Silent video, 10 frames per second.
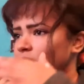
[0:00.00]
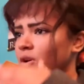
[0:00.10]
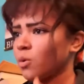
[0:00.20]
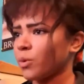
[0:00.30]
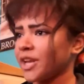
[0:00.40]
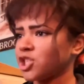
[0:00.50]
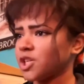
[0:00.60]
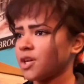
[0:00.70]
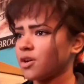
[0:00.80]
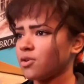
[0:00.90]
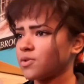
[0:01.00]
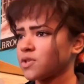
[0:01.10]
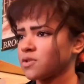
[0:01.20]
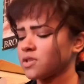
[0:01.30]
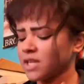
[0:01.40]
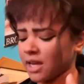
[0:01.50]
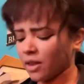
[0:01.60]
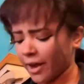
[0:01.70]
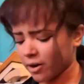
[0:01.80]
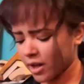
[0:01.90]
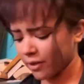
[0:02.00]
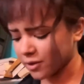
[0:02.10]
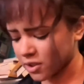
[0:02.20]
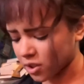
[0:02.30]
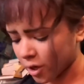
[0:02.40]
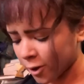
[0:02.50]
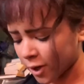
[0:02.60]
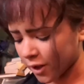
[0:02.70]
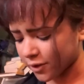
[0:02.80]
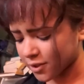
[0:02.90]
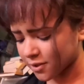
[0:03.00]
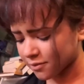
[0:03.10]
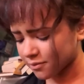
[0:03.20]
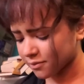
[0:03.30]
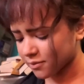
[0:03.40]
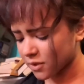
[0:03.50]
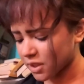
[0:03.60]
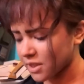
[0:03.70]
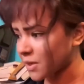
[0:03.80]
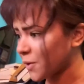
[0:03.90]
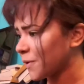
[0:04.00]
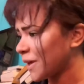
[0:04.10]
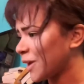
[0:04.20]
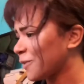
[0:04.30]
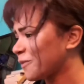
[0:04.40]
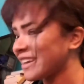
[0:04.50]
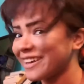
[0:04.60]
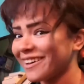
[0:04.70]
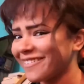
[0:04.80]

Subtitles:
ratios to get lighter colors and darker colors. So here we go.